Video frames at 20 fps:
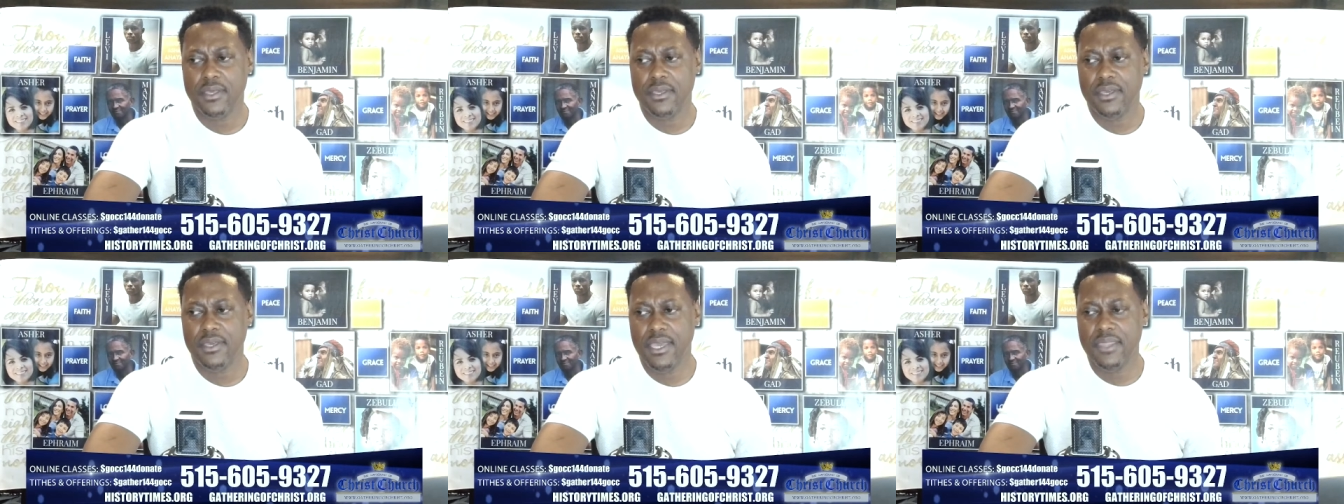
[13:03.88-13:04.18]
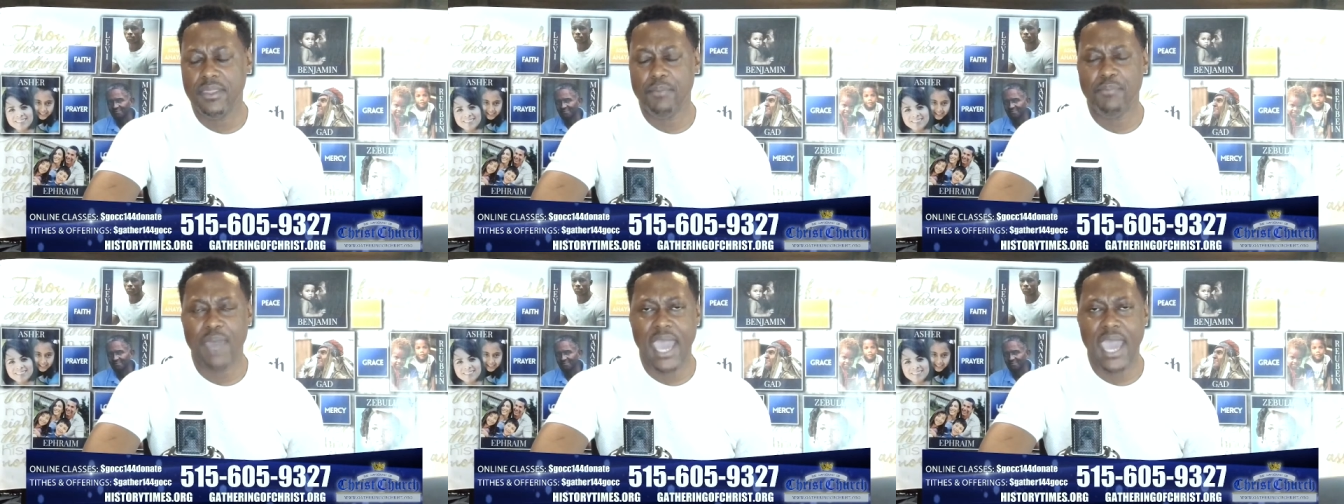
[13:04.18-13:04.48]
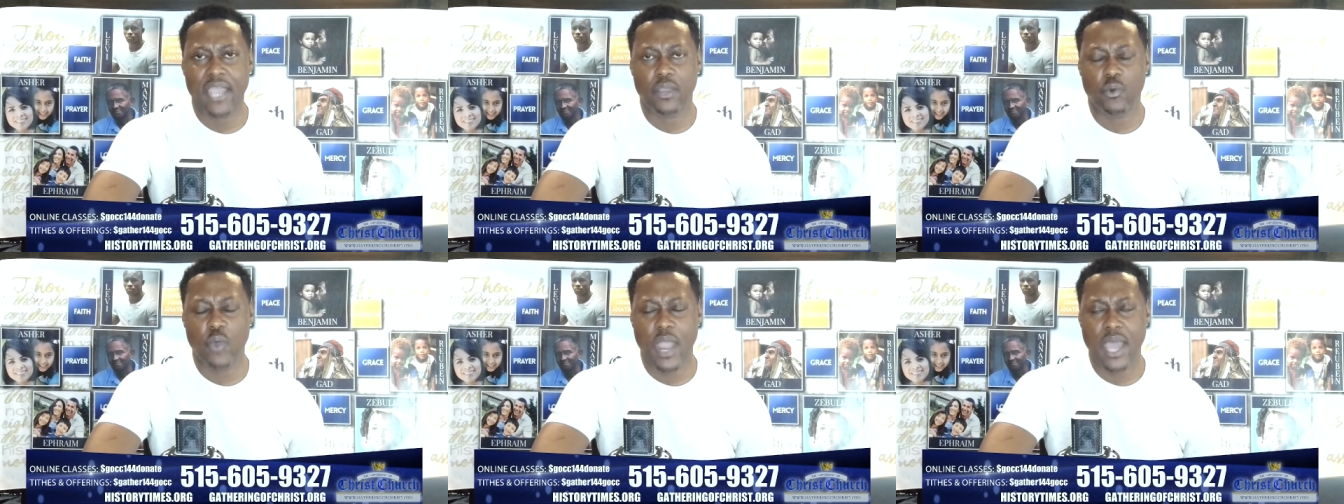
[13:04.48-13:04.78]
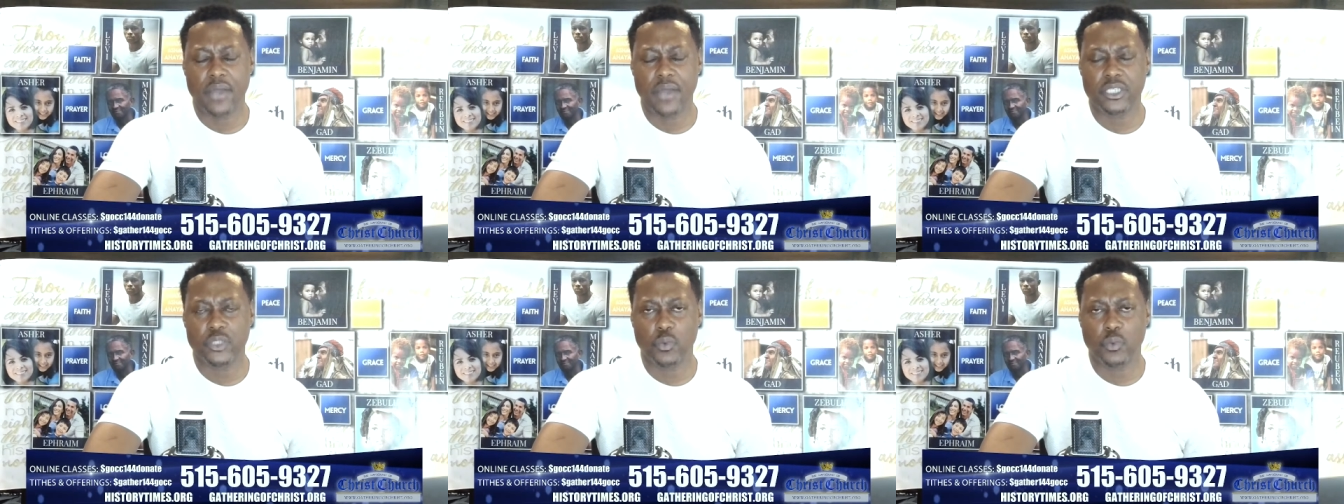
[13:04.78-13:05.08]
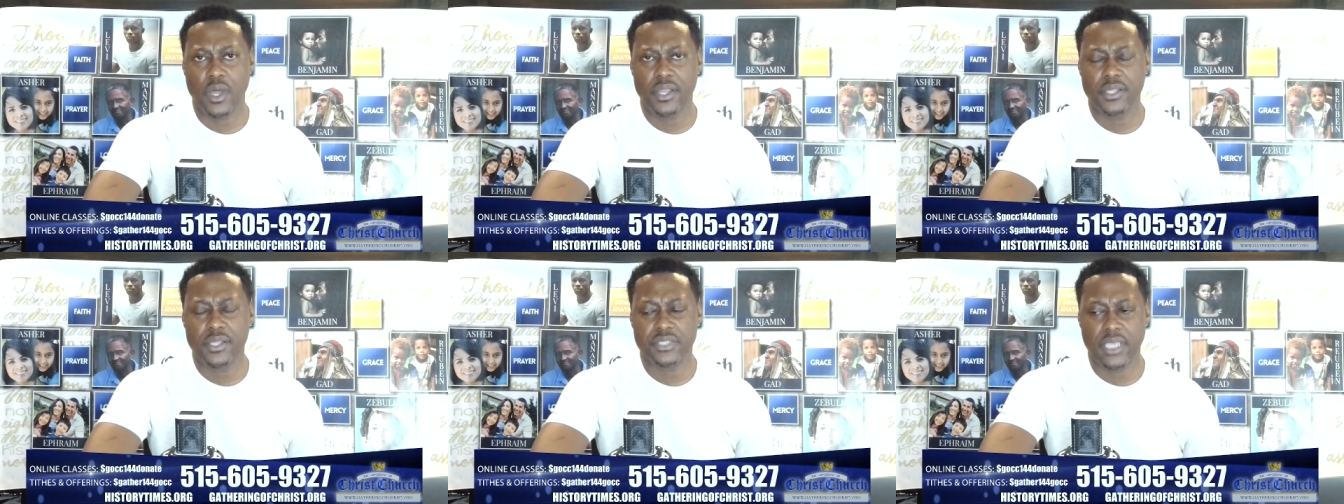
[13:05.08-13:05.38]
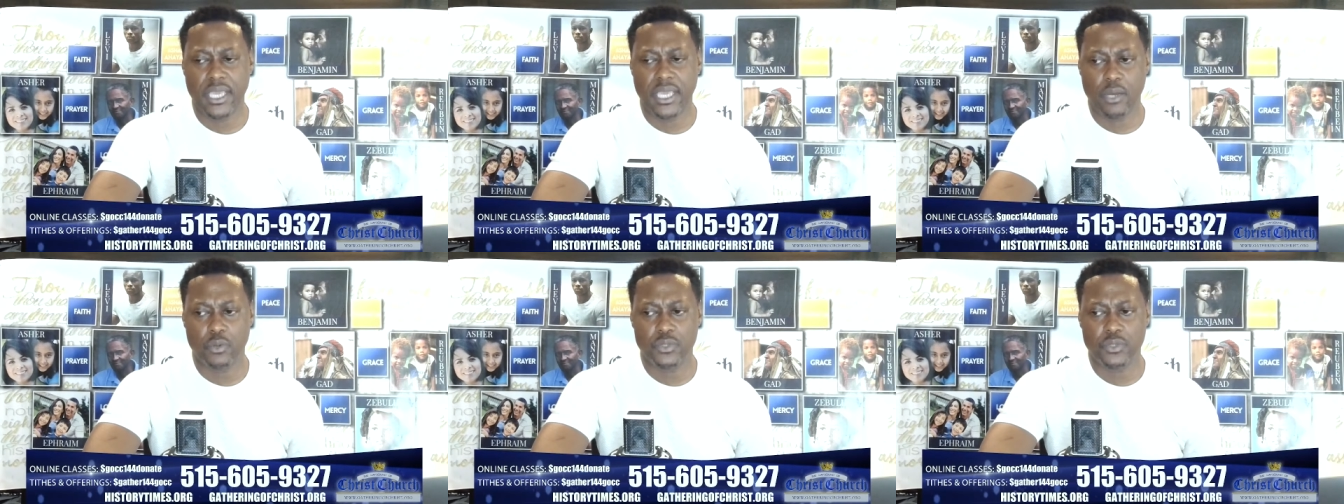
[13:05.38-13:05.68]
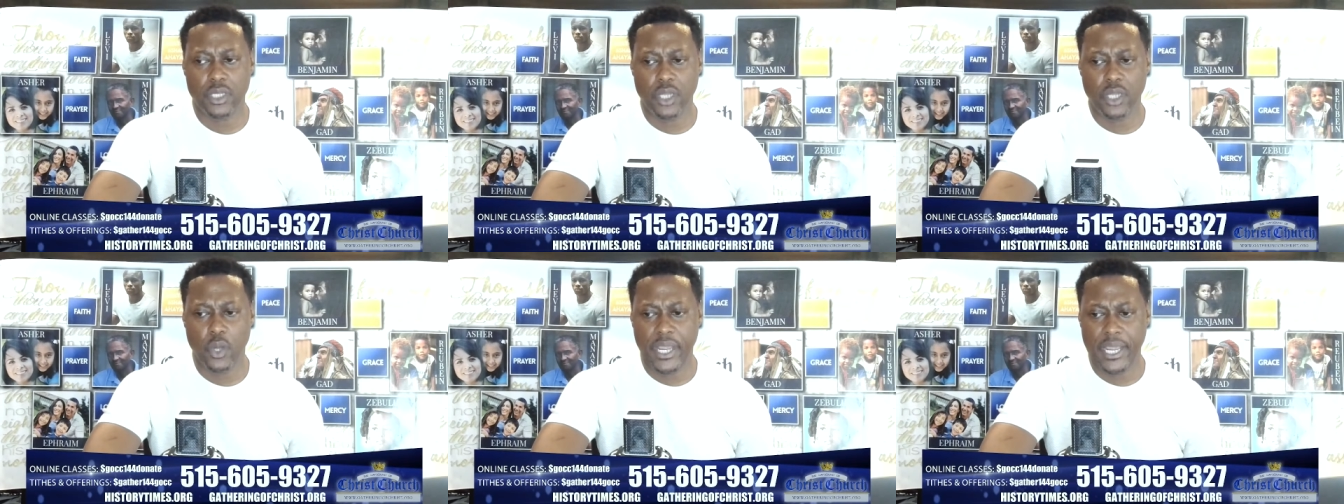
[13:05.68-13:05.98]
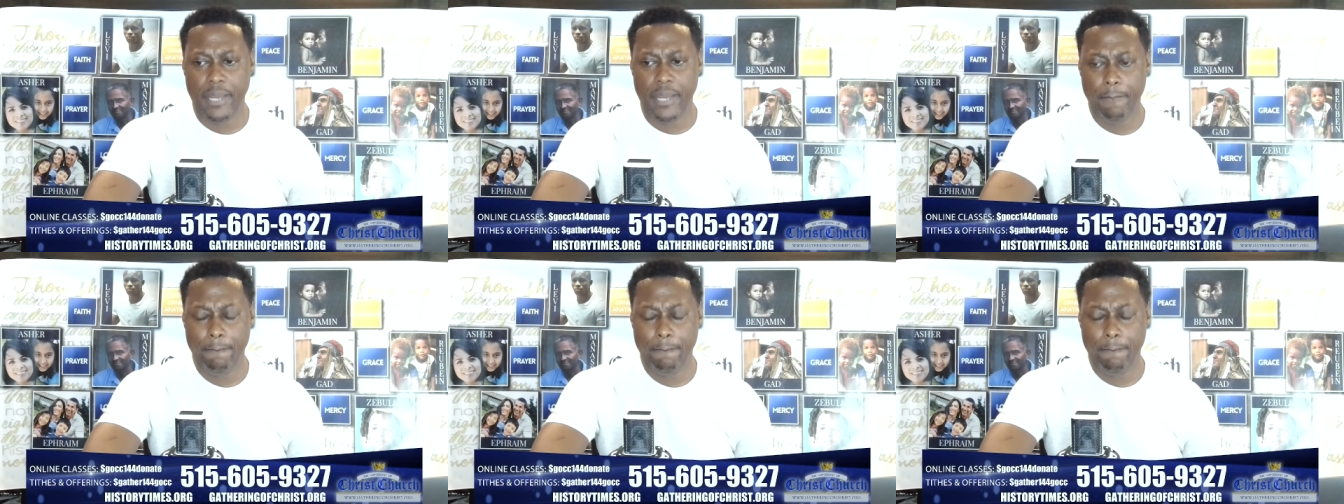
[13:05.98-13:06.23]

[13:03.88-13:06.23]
in the background as well as Elder Lawyer.